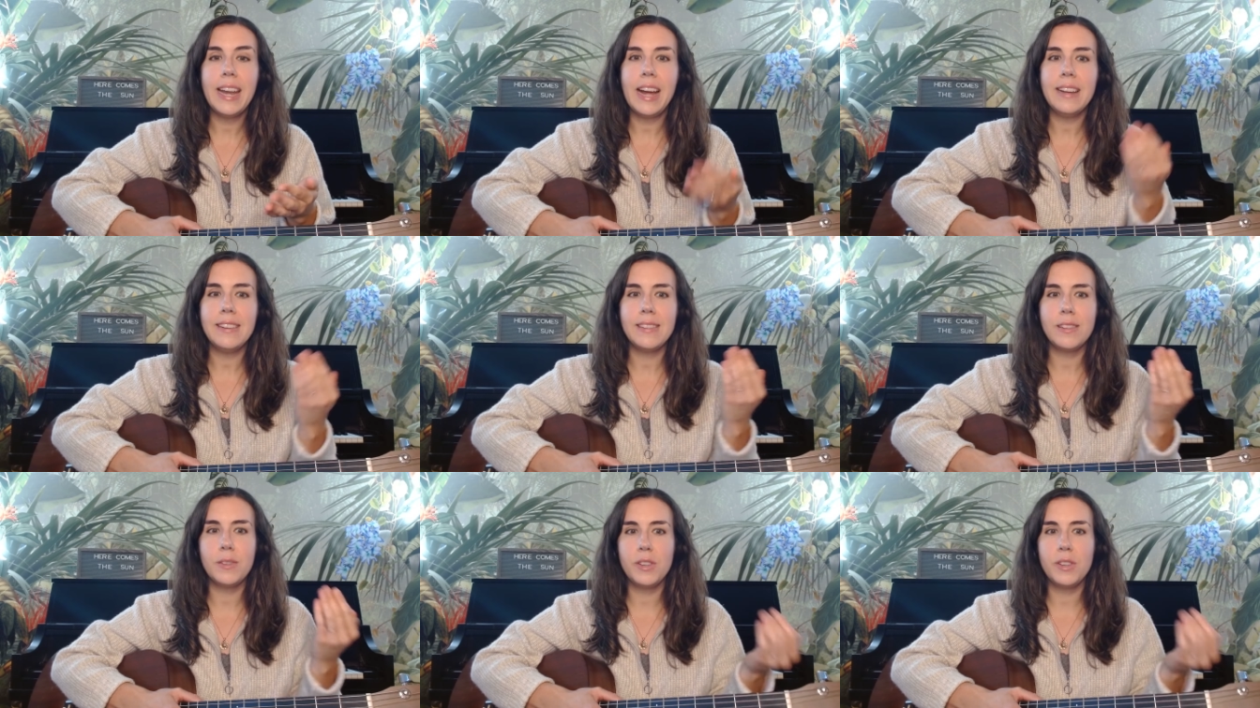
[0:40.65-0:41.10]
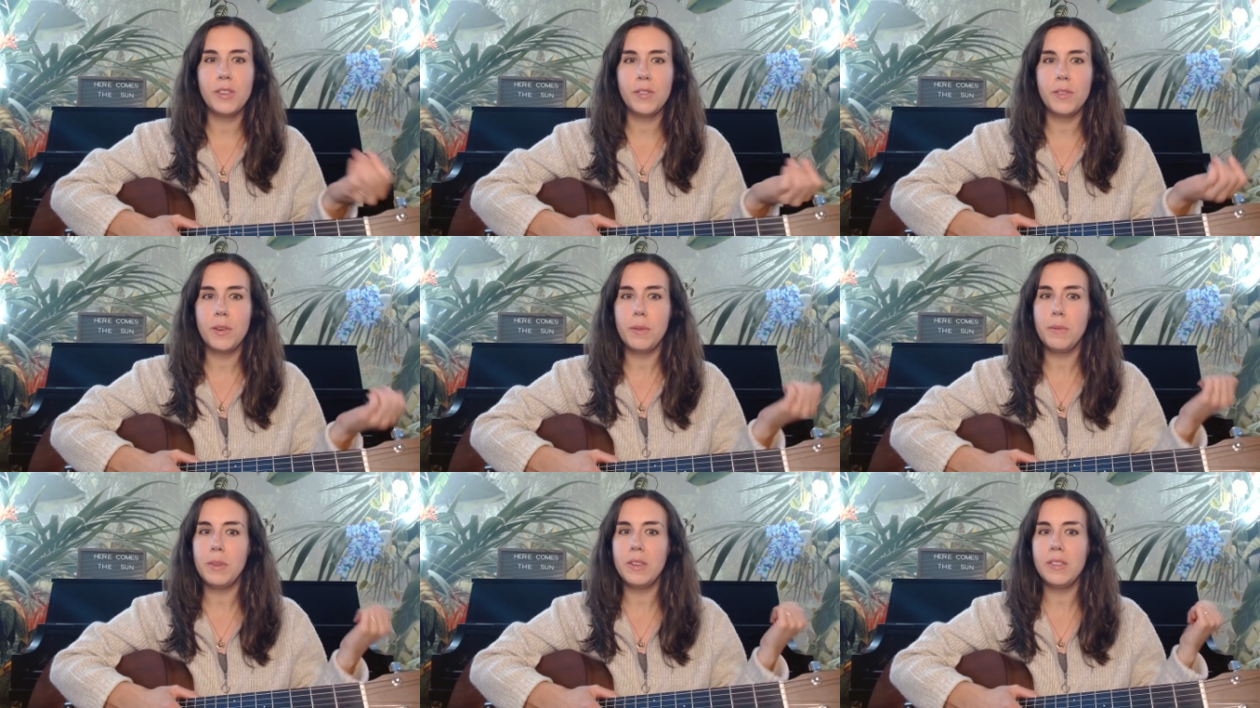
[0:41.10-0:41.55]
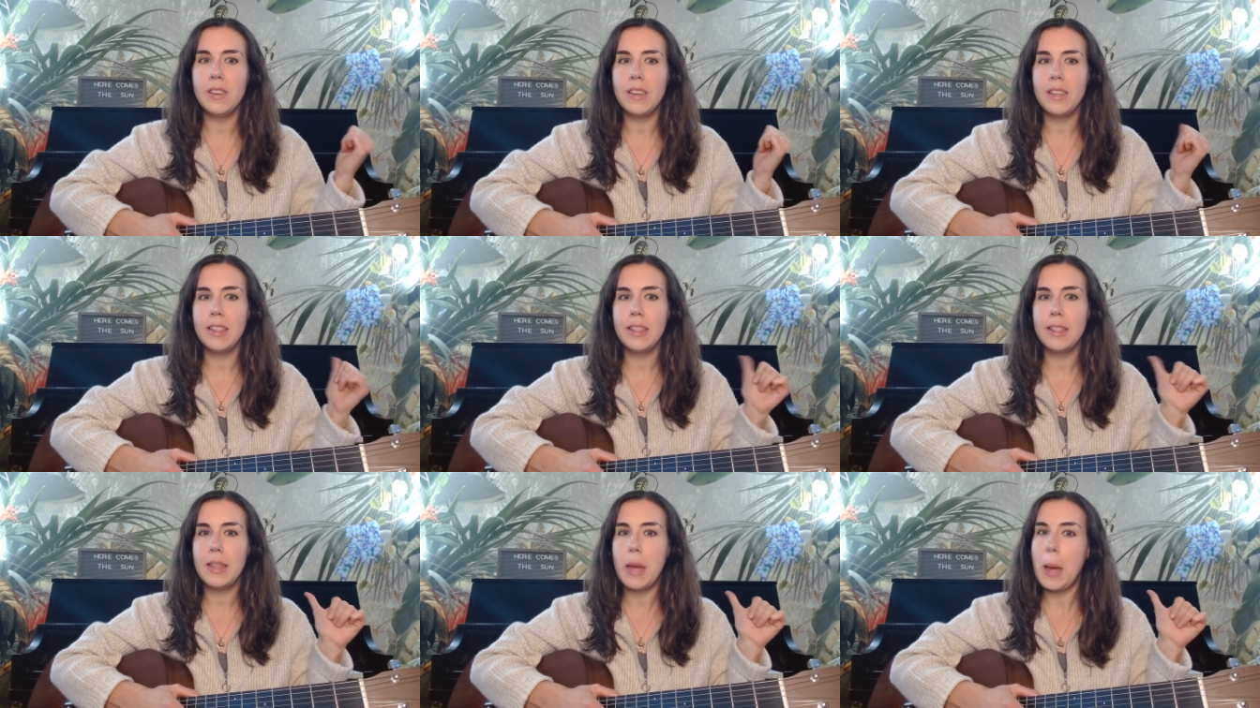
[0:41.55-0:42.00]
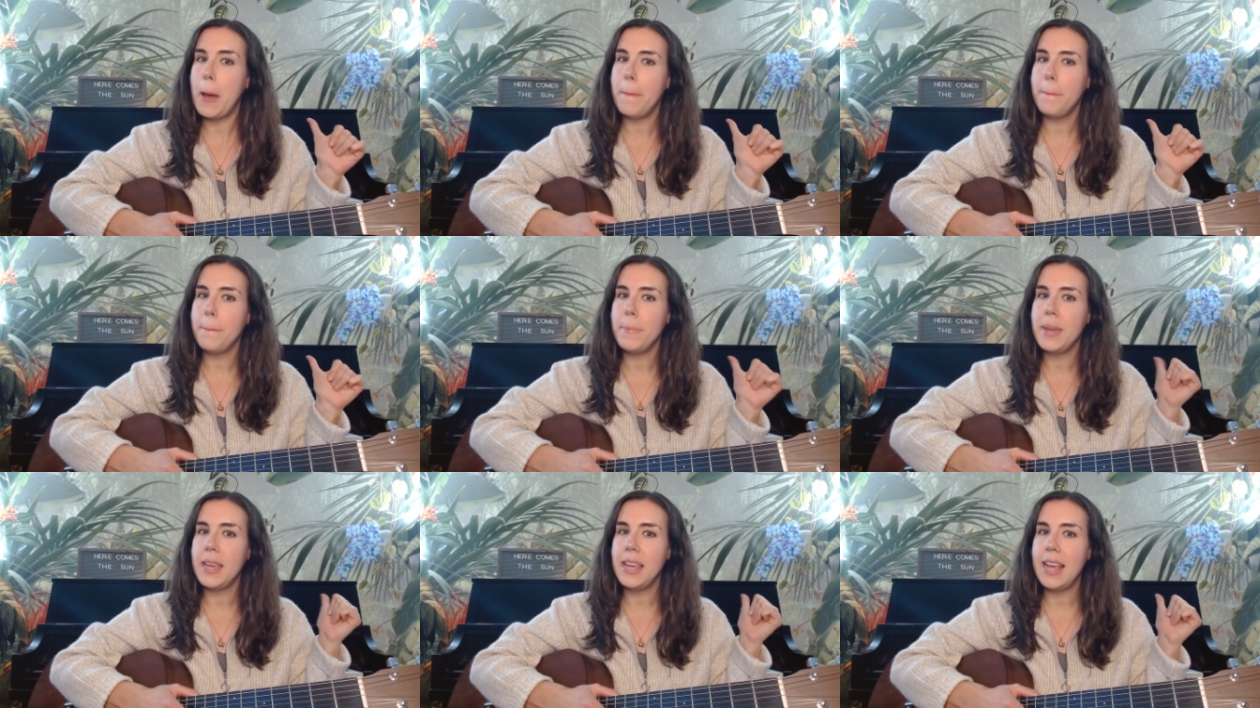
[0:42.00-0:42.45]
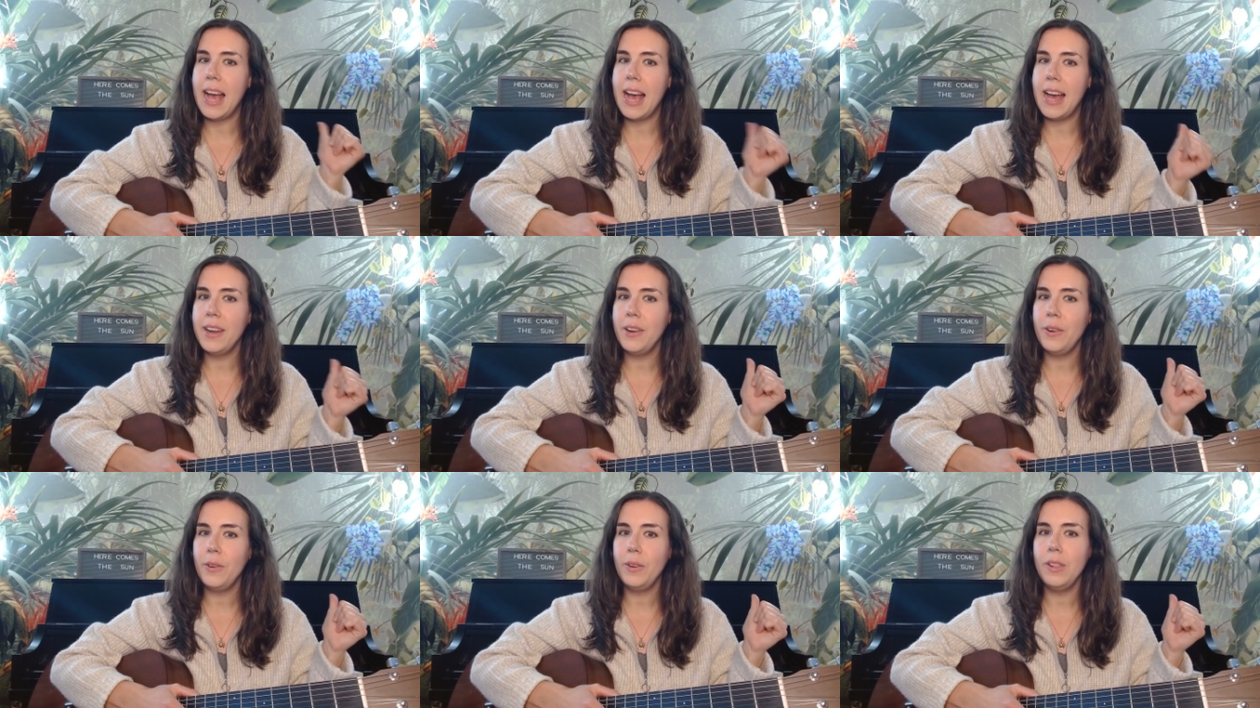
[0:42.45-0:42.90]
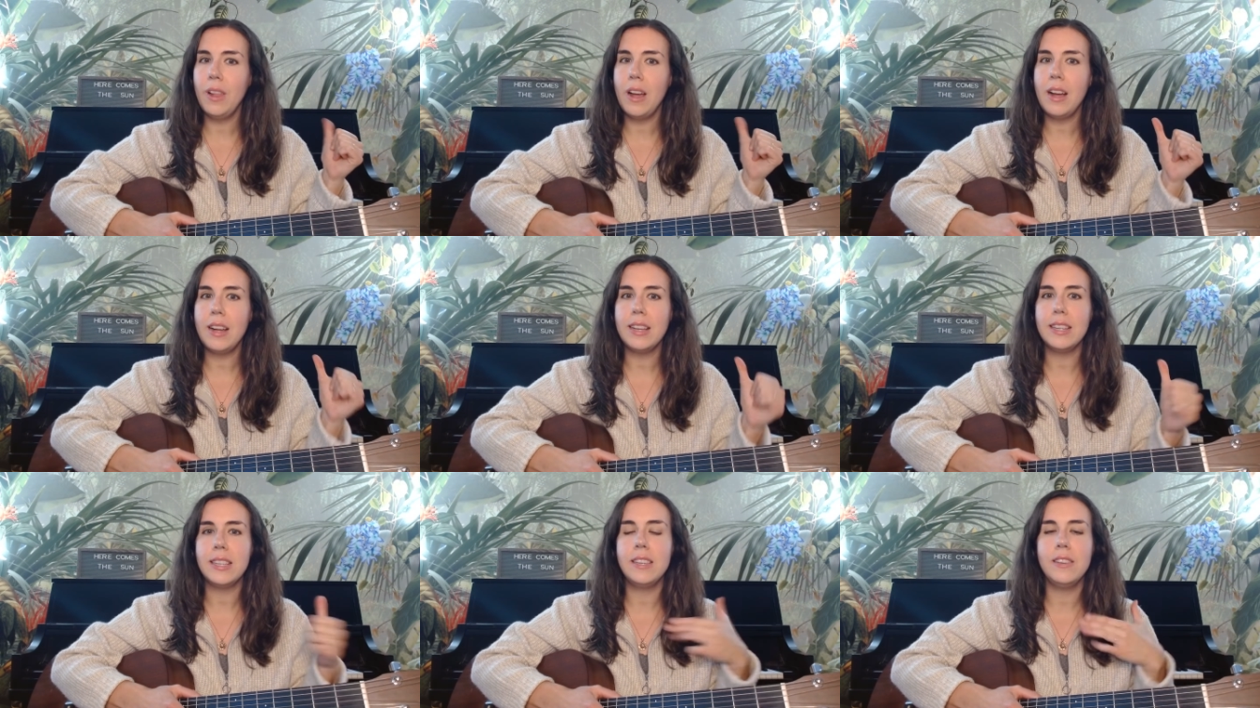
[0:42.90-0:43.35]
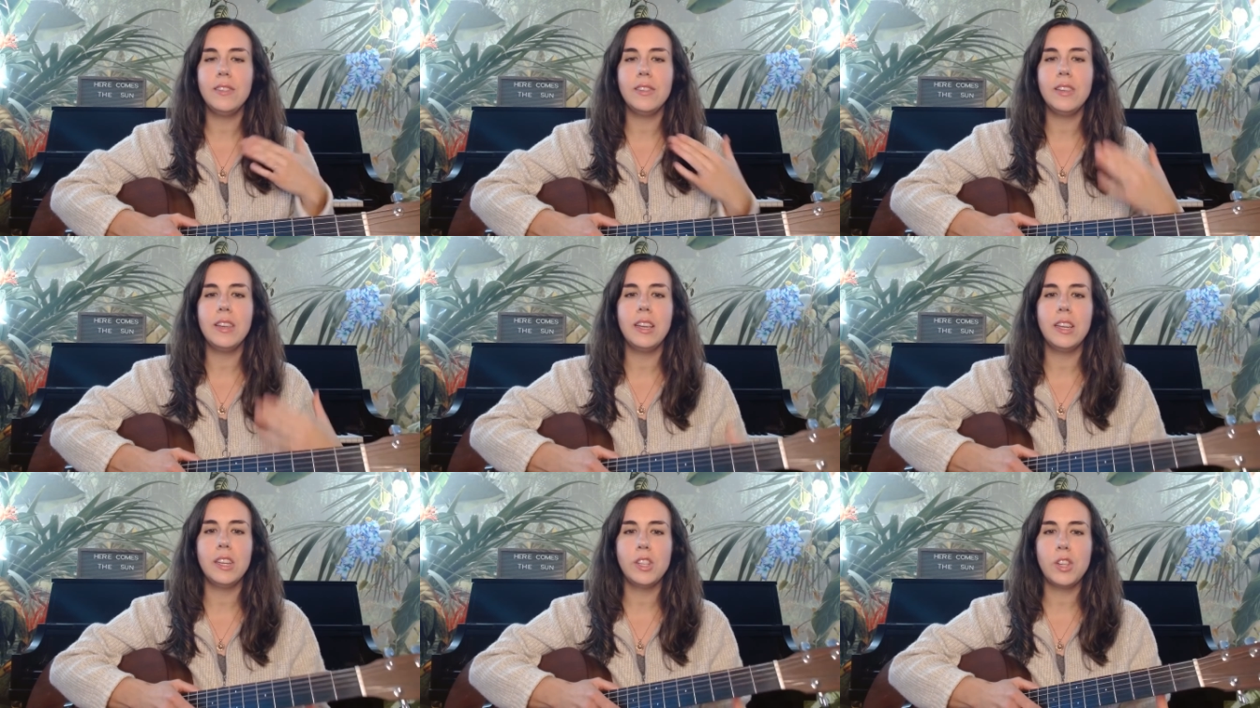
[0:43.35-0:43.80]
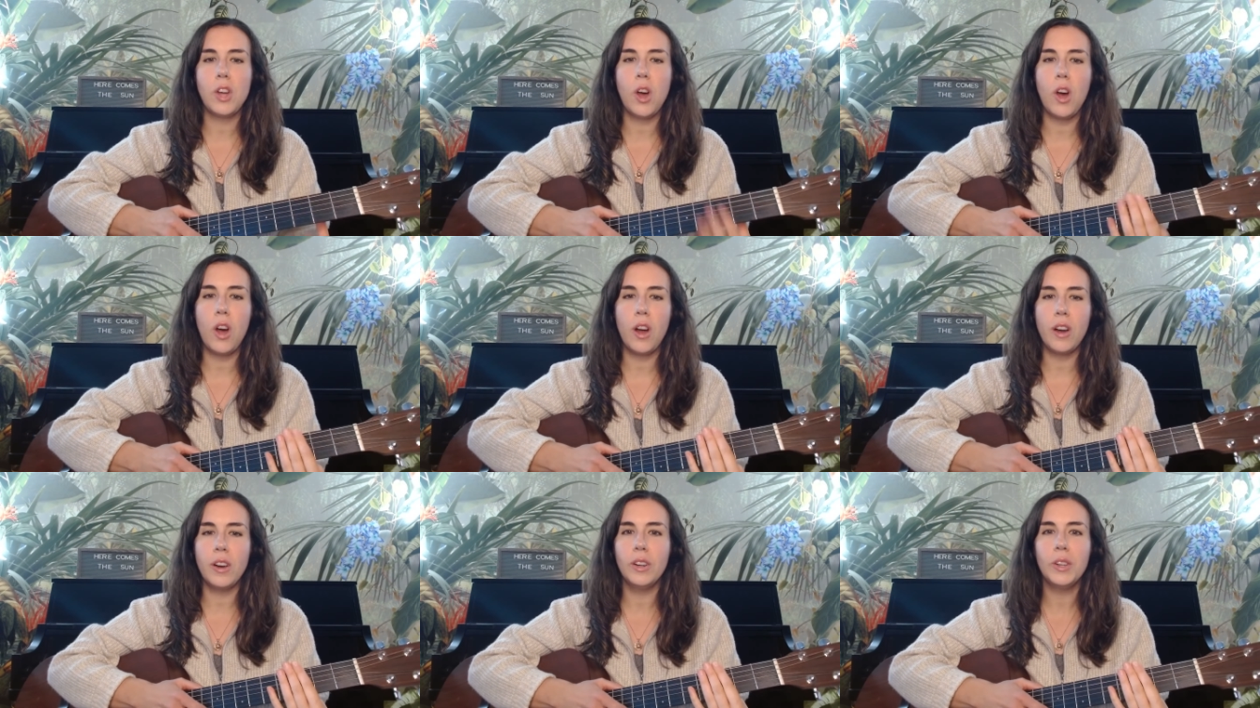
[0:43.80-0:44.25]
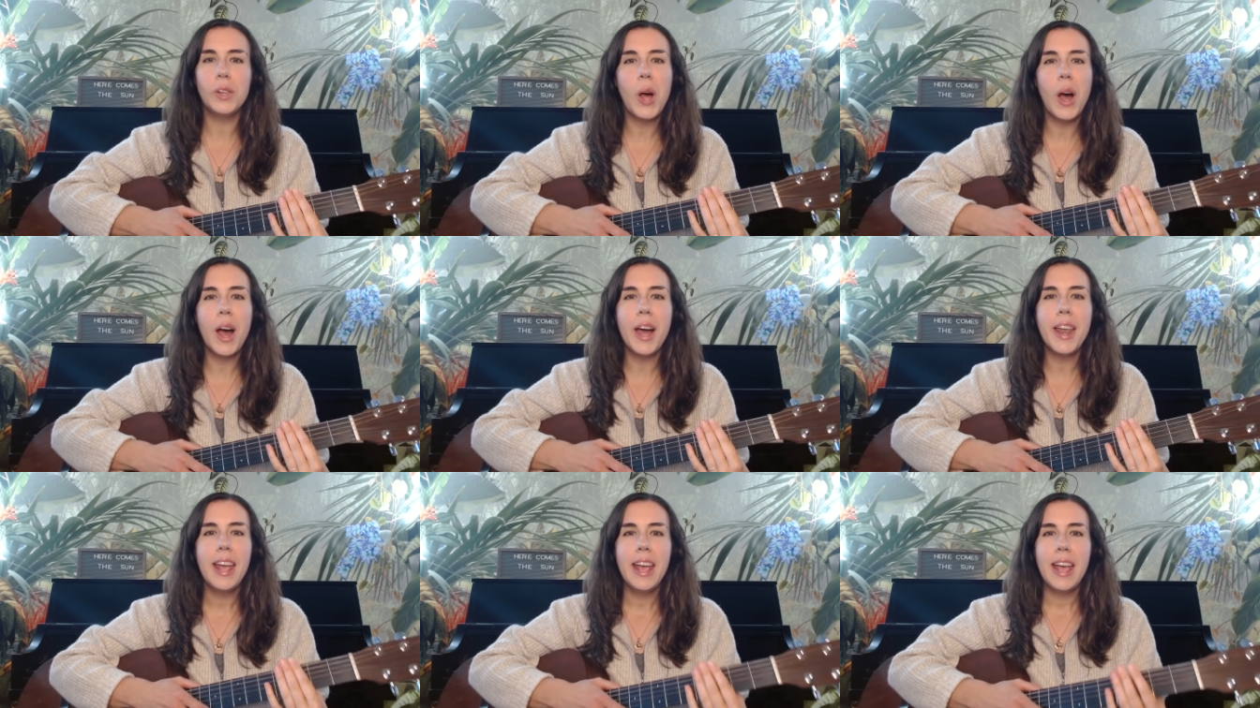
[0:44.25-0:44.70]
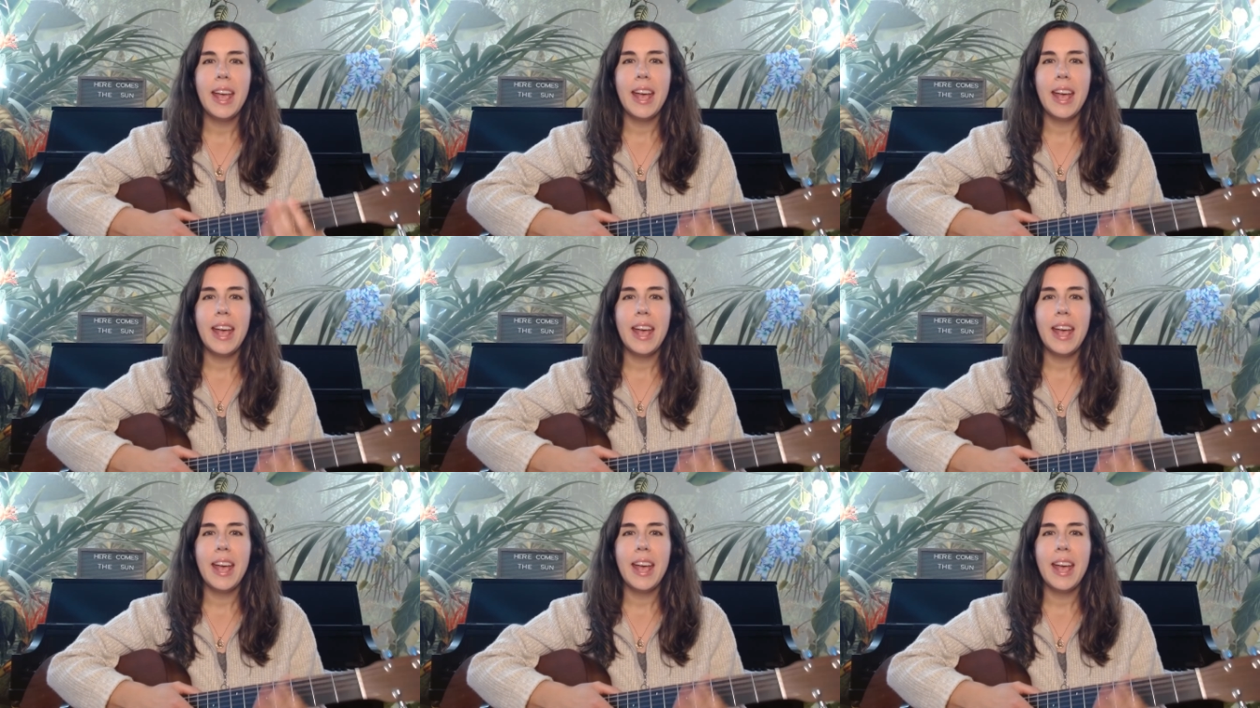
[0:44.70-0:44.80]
I switched from using the piano a lot to using guitar a lot.